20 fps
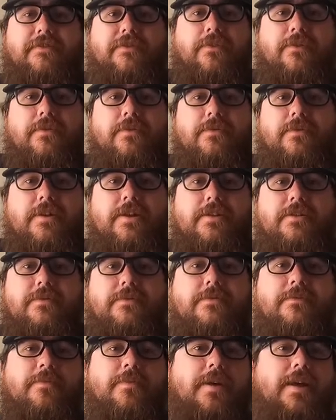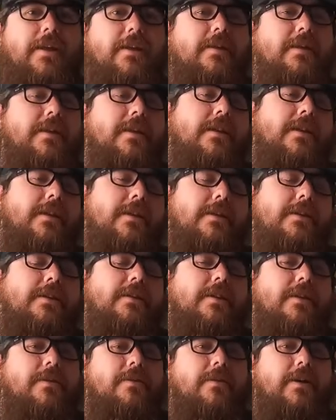afford one, but
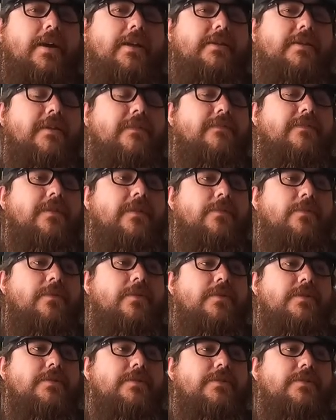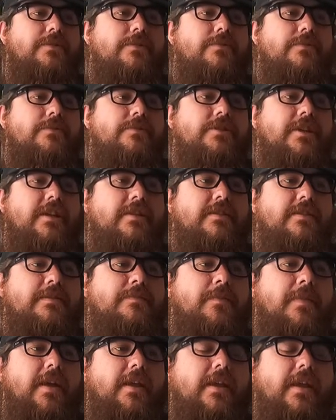I definitely want to check this
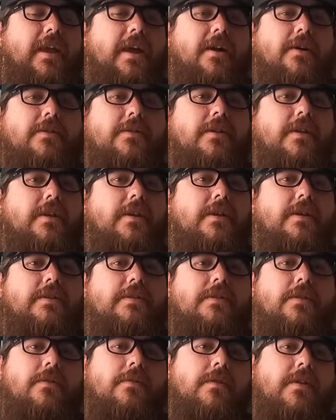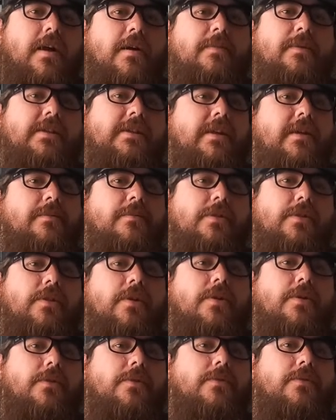bike out. So comment down
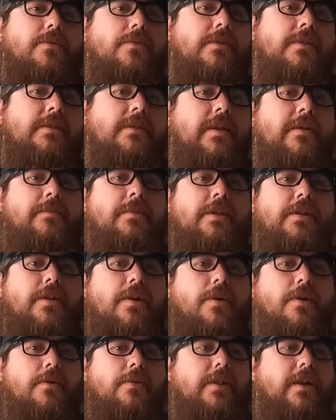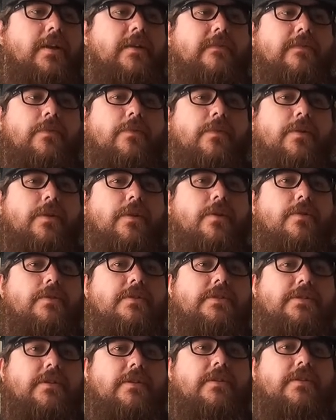below. Let me know. Let everyone know.
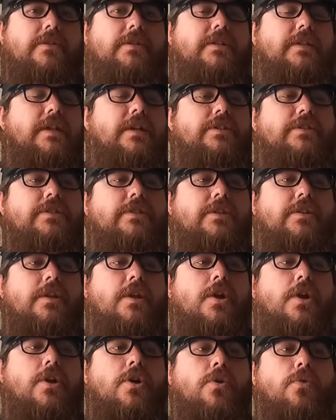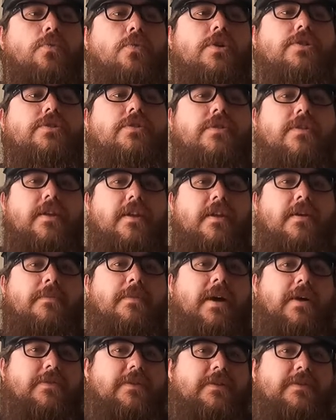Let's start a discussion. What you think
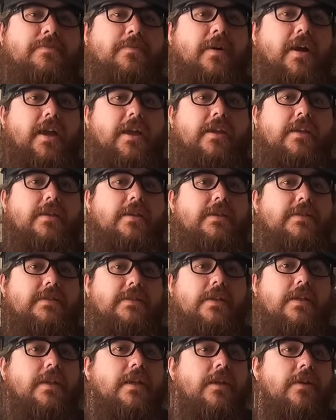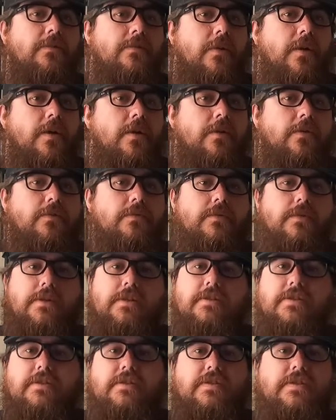about this bike? Is it a hero?
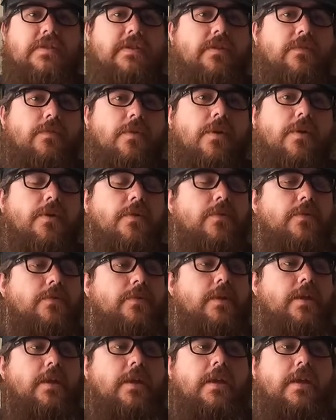Is it a zero?